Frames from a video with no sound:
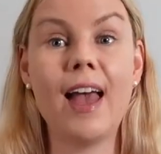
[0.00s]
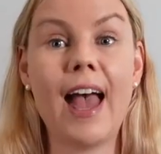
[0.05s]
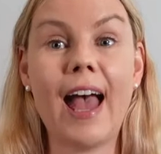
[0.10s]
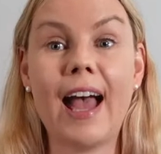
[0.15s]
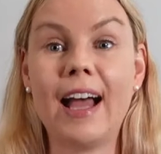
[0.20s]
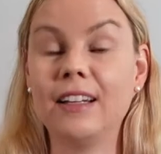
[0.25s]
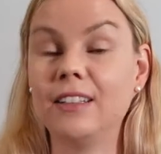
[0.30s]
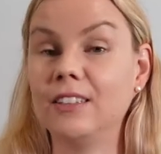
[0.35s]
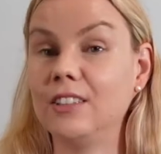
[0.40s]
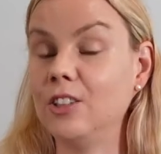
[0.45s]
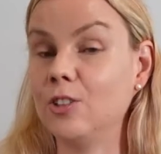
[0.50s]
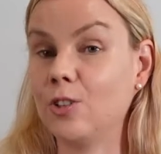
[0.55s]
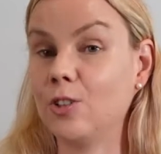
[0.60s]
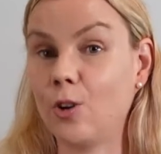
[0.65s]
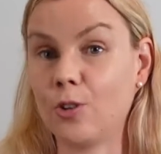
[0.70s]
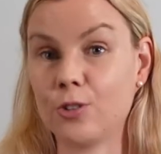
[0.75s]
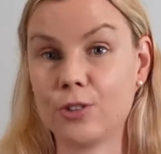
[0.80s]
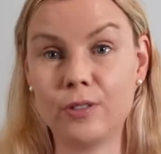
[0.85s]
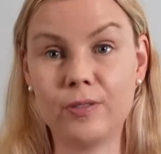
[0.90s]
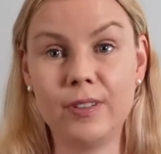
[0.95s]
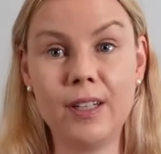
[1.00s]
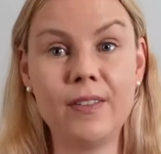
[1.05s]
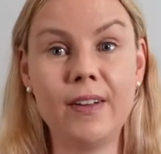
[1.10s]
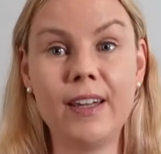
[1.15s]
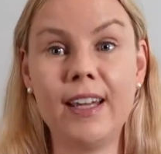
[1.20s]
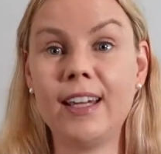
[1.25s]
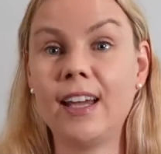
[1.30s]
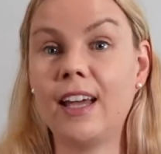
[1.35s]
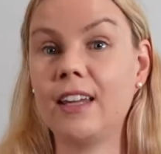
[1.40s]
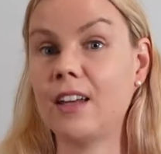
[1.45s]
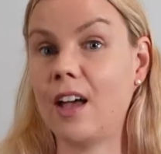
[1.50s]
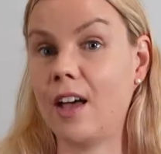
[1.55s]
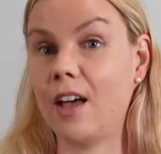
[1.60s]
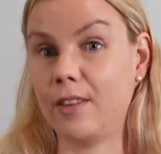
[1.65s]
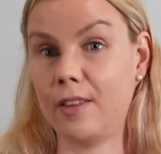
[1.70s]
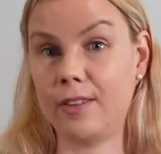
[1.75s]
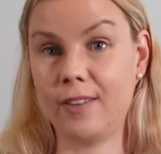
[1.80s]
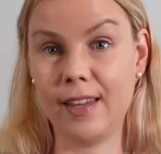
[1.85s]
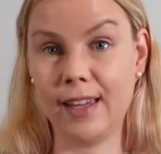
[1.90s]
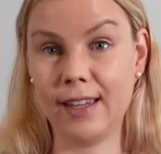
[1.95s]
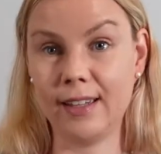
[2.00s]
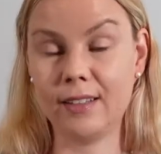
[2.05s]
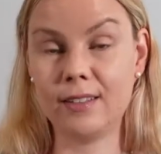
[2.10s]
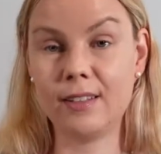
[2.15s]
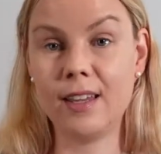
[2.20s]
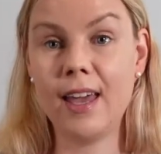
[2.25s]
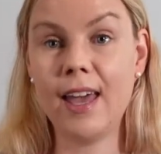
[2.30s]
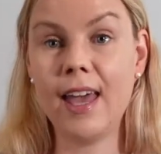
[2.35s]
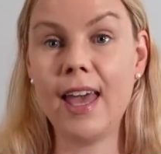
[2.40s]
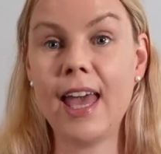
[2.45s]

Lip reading: and your cost of living and other things.